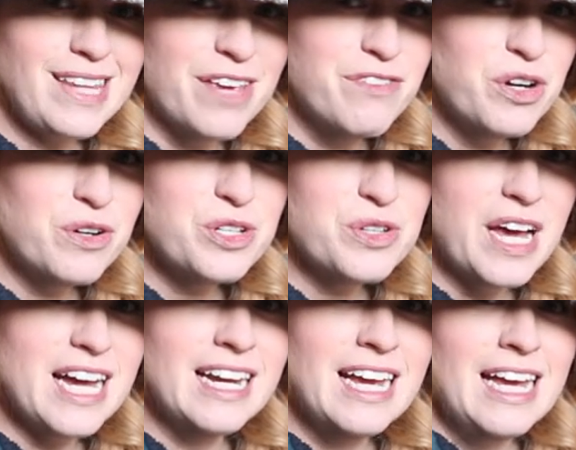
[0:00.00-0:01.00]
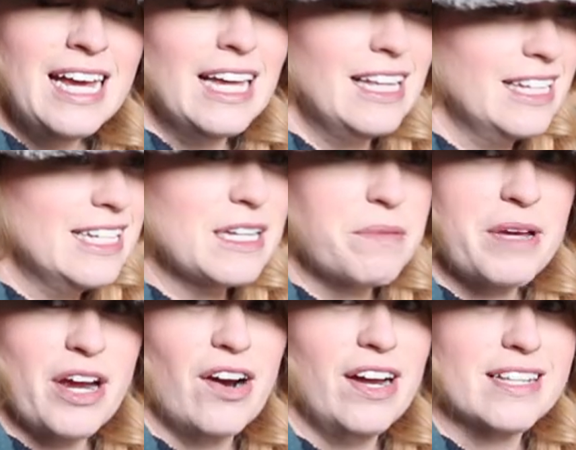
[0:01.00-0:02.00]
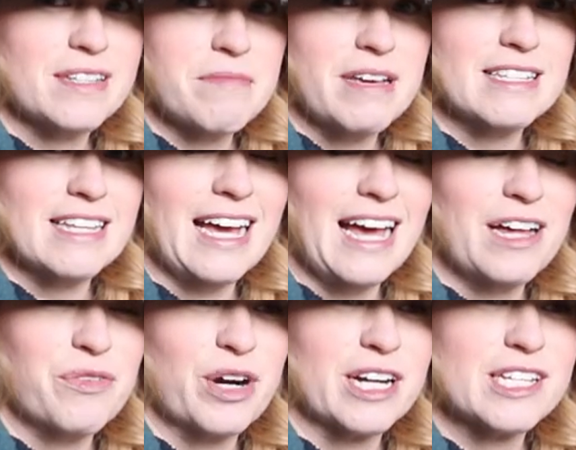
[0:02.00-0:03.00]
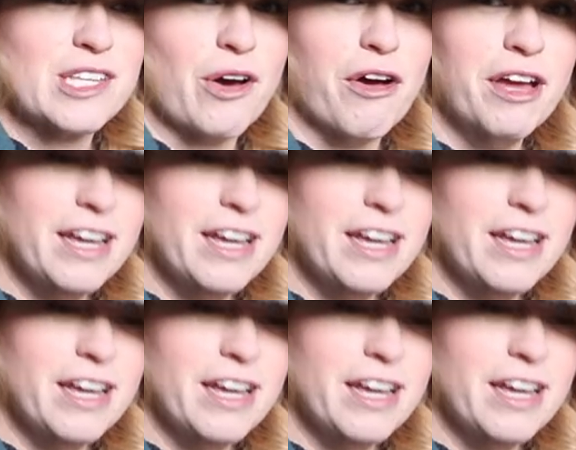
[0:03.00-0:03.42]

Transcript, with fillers: If you don't do that, at least up here, it's amazing how it works. So